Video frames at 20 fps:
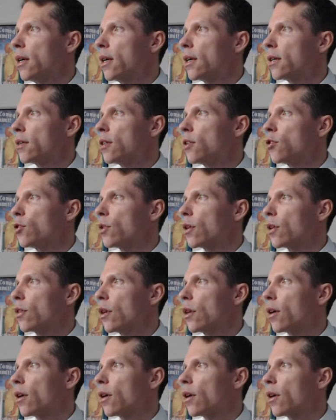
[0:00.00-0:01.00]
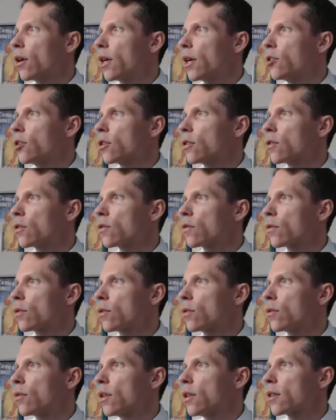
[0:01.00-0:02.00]
Did you get the other donations through
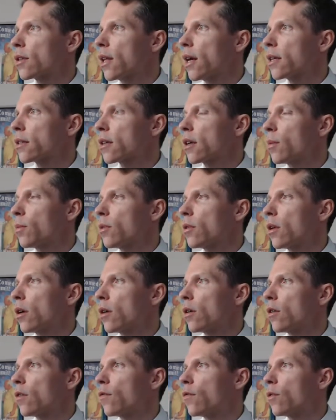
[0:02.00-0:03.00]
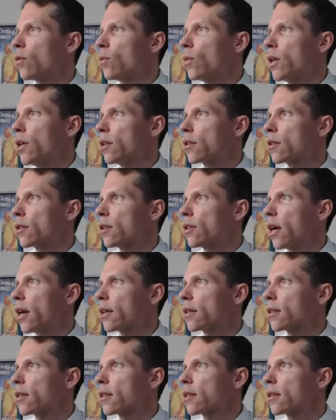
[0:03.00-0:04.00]
these last couple of weeks?
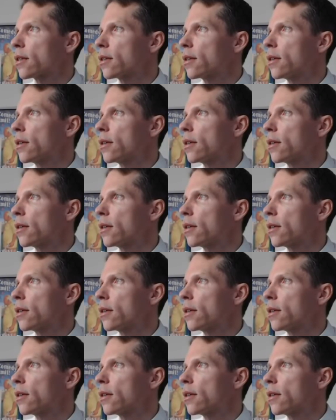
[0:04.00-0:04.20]
Yes.